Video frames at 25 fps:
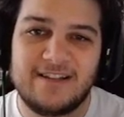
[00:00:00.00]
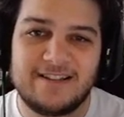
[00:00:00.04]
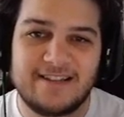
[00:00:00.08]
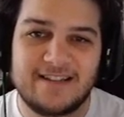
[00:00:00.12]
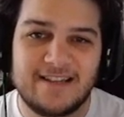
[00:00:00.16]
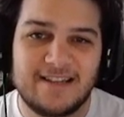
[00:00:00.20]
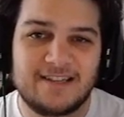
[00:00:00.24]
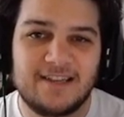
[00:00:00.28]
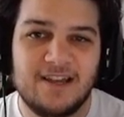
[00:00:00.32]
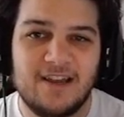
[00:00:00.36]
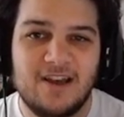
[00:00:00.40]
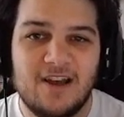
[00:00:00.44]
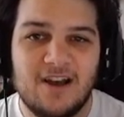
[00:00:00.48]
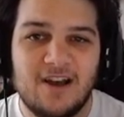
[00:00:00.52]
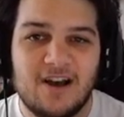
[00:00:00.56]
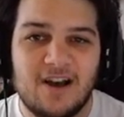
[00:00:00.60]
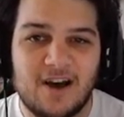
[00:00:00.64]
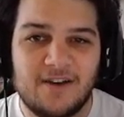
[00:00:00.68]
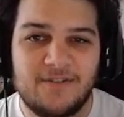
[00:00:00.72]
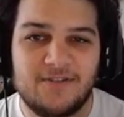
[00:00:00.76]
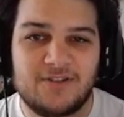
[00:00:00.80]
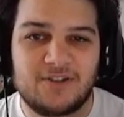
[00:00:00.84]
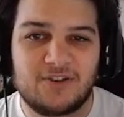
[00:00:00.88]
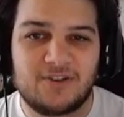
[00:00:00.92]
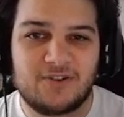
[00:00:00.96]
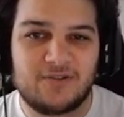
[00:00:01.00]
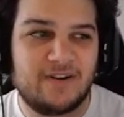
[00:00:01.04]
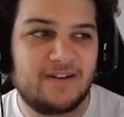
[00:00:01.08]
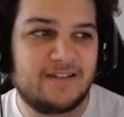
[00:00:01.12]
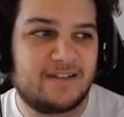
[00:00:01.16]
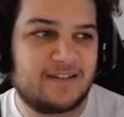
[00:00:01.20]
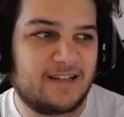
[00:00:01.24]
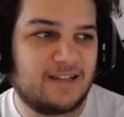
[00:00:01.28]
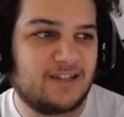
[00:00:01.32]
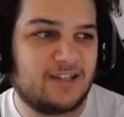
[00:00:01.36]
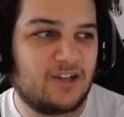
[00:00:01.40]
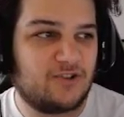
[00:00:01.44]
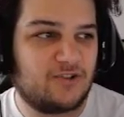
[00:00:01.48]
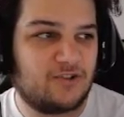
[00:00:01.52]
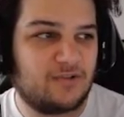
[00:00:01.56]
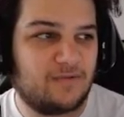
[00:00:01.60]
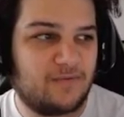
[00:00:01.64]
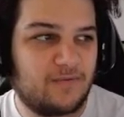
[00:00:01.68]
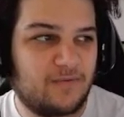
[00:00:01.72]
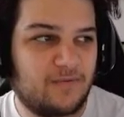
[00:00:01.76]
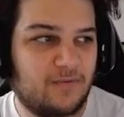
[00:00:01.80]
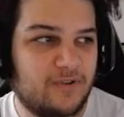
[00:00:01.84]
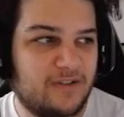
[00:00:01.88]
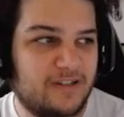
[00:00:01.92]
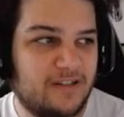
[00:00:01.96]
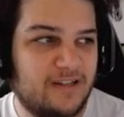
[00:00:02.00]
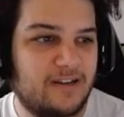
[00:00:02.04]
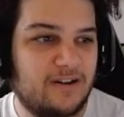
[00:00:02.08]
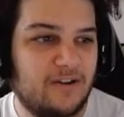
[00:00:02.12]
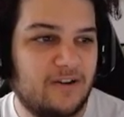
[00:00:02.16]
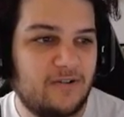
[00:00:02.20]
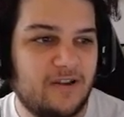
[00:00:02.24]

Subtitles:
It says on the screen 614.